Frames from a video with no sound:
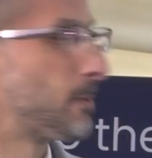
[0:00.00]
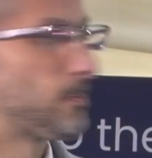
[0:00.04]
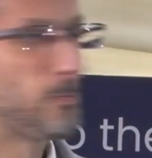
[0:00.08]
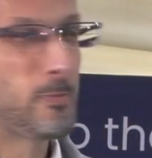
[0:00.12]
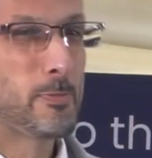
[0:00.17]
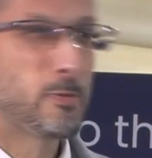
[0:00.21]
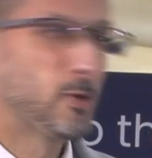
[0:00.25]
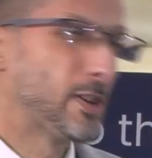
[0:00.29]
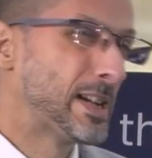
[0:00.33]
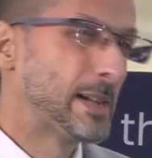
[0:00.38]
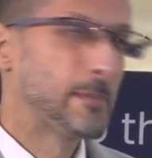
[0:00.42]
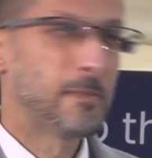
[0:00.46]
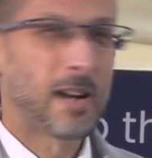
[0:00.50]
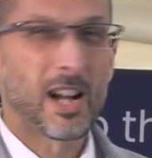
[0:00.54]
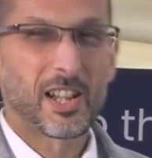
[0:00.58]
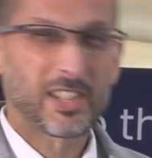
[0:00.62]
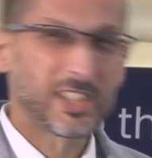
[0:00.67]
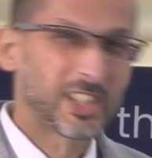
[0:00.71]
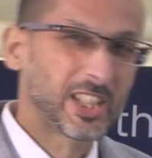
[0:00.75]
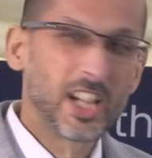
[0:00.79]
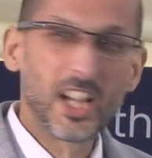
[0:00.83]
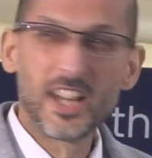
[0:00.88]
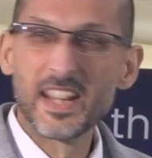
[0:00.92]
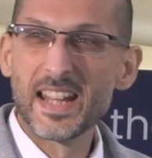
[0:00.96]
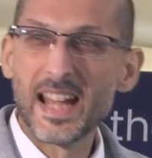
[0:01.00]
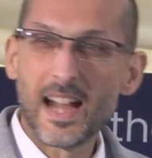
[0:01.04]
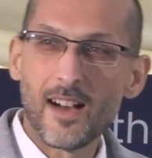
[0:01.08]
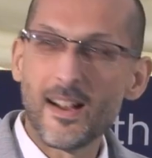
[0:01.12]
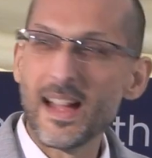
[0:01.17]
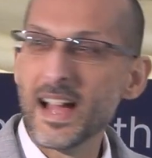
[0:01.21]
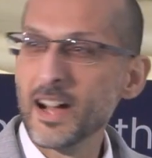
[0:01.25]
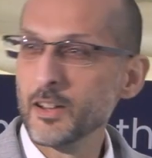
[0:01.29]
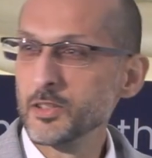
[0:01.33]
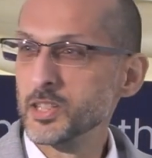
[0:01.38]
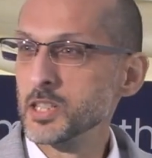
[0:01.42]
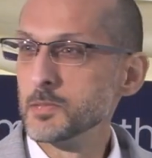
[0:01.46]
pretty much turn out
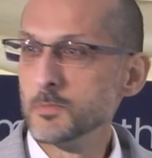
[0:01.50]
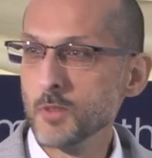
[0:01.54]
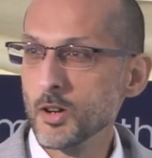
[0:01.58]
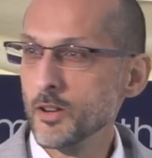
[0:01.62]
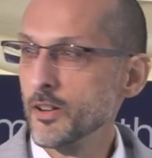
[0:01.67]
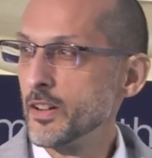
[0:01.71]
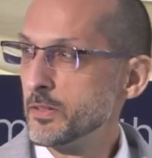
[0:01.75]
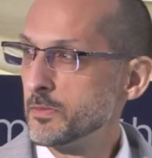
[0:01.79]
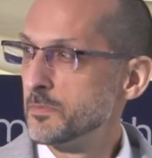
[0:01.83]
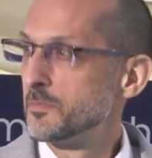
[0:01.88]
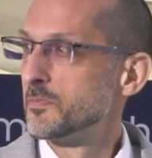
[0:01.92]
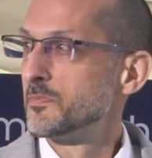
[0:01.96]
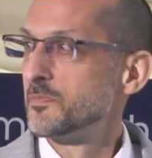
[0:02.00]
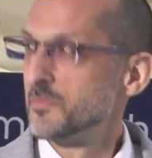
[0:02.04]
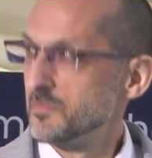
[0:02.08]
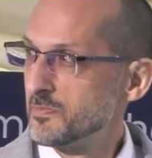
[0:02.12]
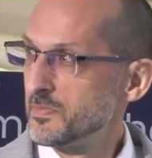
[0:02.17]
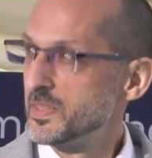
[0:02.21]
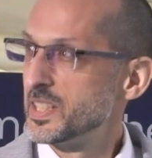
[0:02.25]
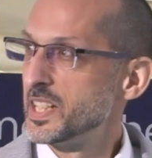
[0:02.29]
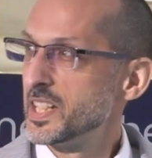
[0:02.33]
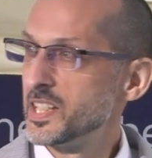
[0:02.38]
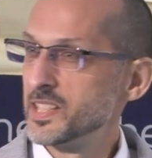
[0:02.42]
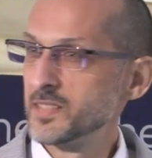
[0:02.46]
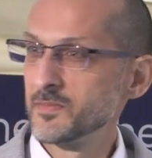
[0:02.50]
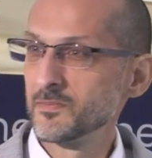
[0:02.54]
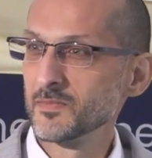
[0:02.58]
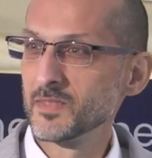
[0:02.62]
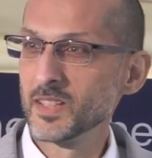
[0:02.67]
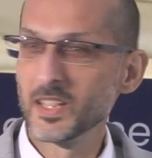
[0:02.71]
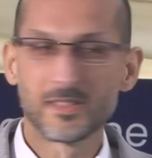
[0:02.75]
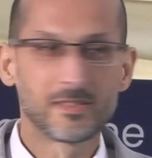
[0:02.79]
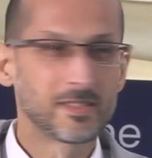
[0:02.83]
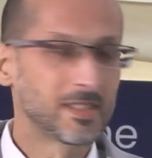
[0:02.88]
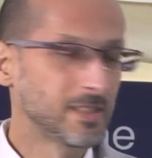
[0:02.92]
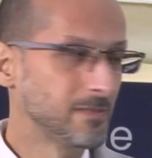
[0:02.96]
how tomorrow did,
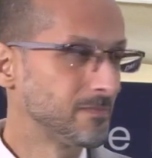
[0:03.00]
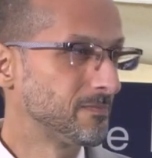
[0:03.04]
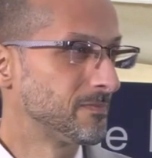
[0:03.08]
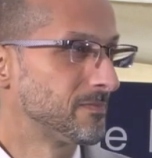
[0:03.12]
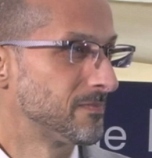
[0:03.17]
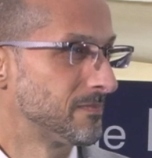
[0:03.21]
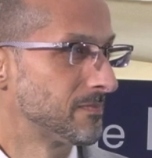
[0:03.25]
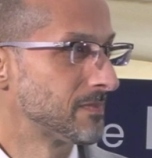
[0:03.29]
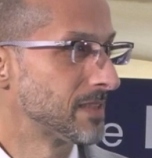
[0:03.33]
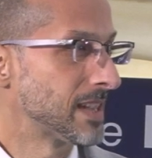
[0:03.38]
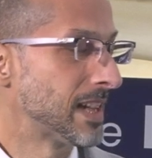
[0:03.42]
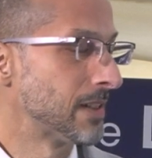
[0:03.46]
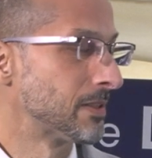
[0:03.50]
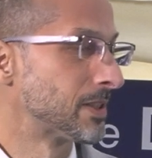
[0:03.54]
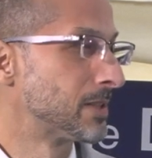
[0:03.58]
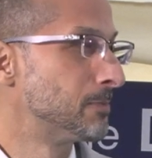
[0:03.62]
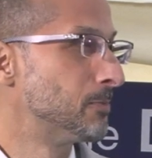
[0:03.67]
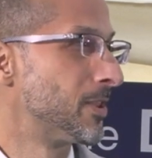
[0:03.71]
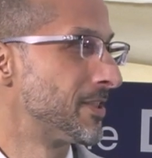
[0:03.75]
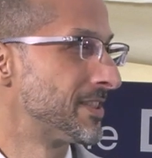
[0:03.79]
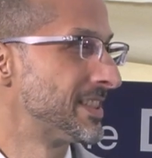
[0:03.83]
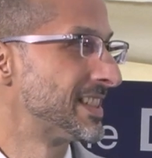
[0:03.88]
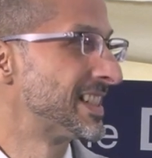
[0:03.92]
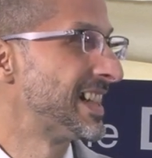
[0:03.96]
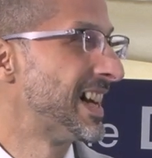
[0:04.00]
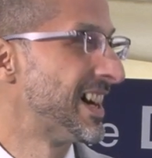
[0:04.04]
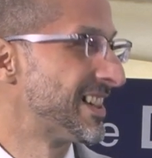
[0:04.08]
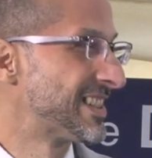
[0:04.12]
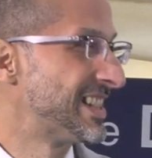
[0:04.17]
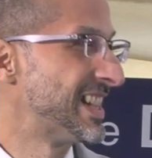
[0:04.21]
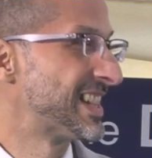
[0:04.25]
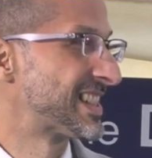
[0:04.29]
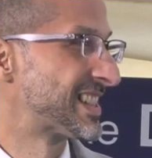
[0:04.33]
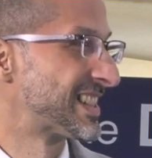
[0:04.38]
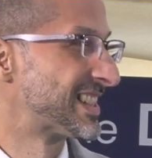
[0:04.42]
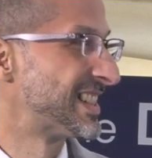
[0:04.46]
and how
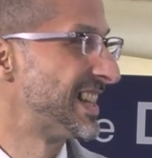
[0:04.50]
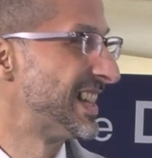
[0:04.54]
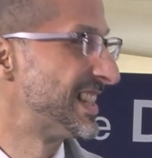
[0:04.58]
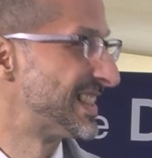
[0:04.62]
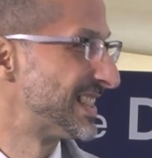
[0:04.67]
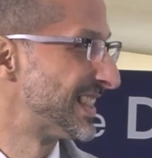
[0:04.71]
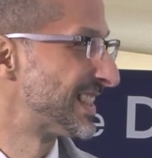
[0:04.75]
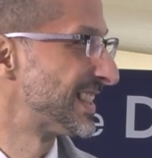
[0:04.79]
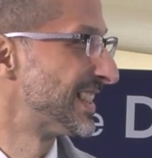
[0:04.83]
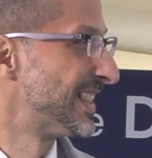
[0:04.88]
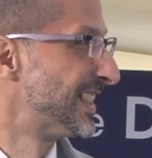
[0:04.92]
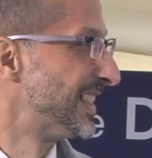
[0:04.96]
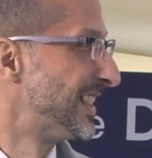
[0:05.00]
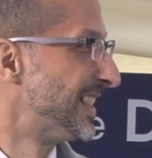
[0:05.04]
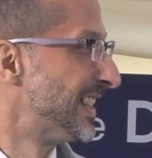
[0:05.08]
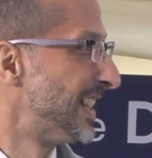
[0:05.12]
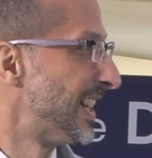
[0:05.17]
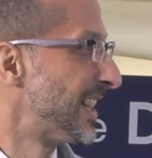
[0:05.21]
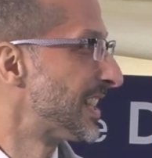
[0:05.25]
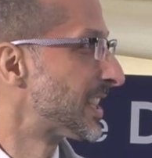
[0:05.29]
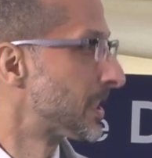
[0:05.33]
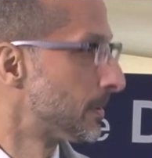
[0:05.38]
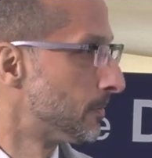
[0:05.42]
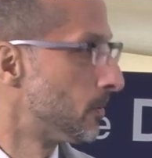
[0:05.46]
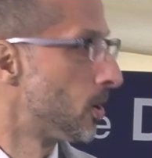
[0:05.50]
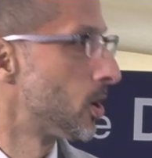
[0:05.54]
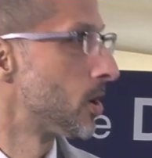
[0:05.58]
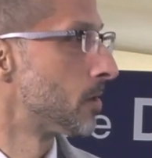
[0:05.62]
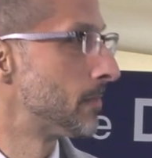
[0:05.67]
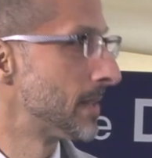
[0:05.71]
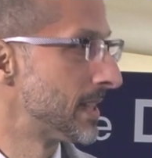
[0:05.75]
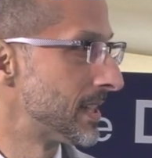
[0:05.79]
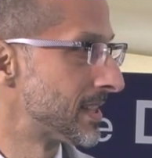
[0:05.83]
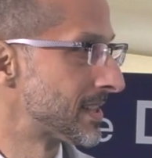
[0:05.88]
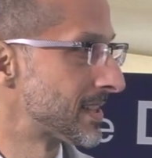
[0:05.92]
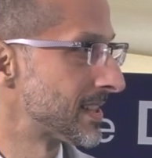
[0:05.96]
yesterday did, and tomorrow will
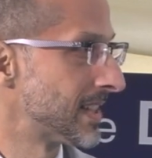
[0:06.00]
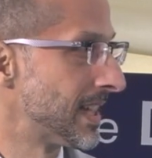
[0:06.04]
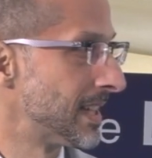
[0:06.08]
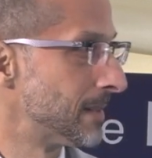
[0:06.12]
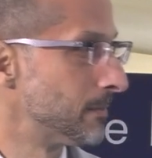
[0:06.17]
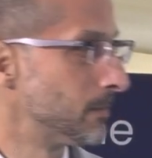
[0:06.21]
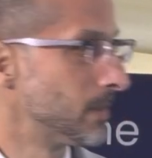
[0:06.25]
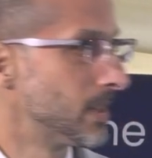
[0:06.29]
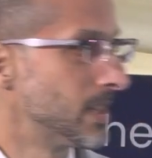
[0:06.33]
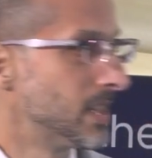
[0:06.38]
be the same.